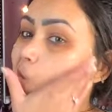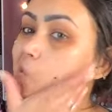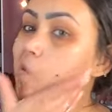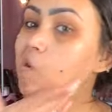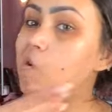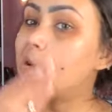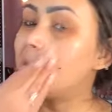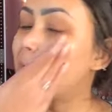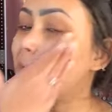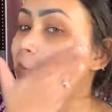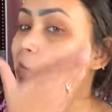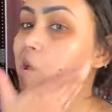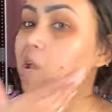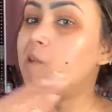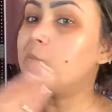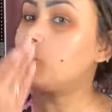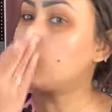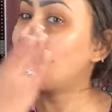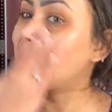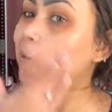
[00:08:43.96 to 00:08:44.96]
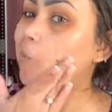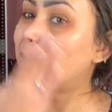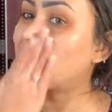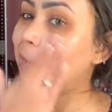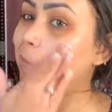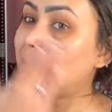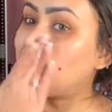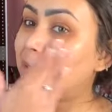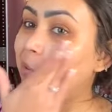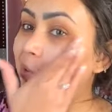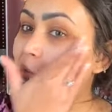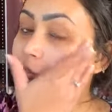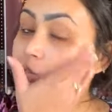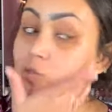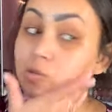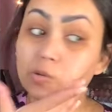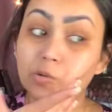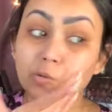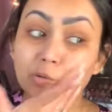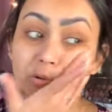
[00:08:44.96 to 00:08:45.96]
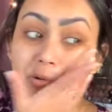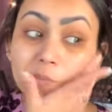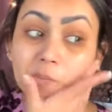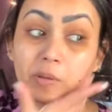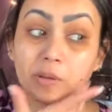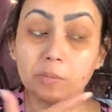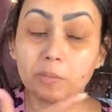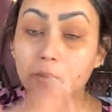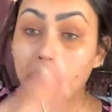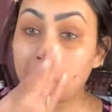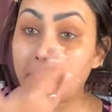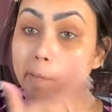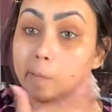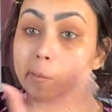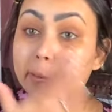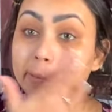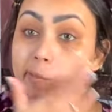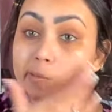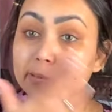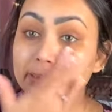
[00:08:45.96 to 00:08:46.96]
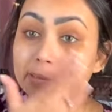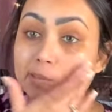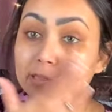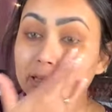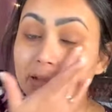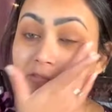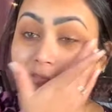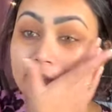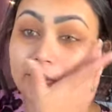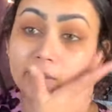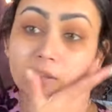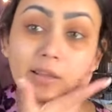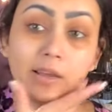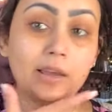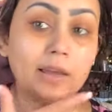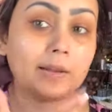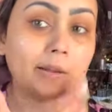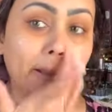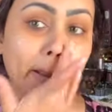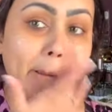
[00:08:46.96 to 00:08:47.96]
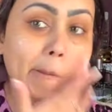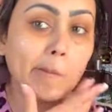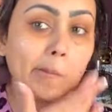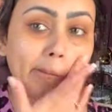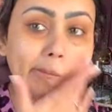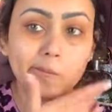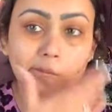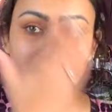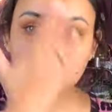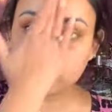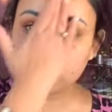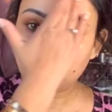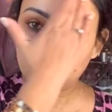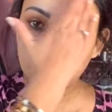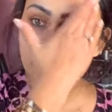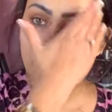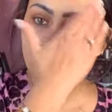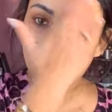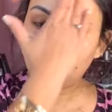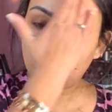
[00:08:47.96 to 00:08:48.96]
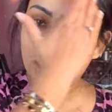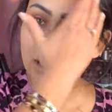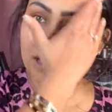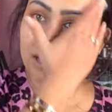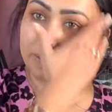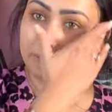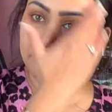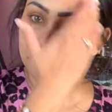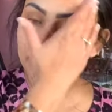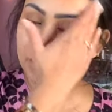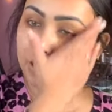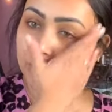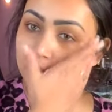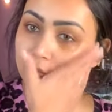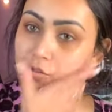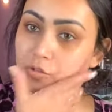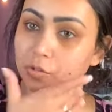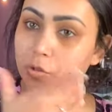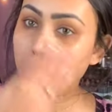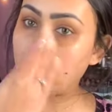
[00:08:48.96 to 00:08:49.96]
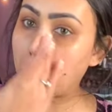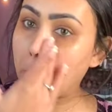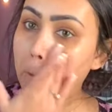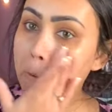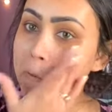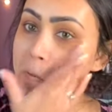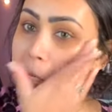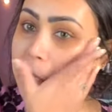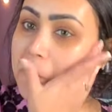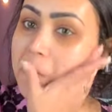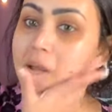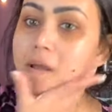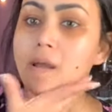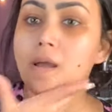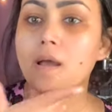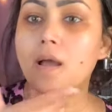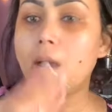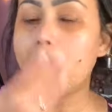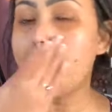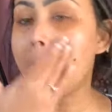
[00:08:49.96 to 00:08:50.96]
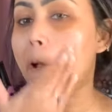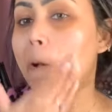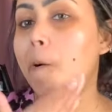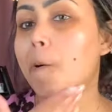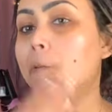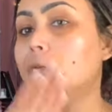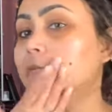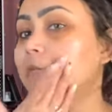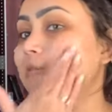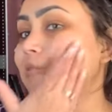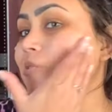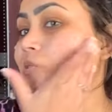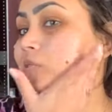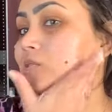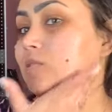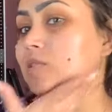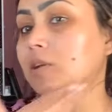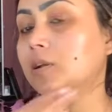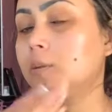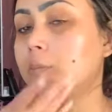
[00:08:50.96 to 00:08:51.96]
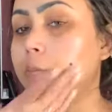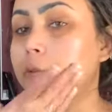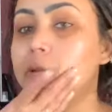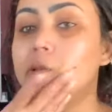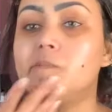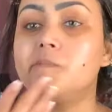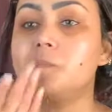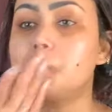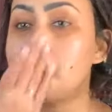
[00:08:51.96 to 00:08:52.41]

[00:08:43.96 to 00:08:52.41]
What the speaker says: I'm not really into gripping primers and stuff like that, so I'm not sure how this is gonna be.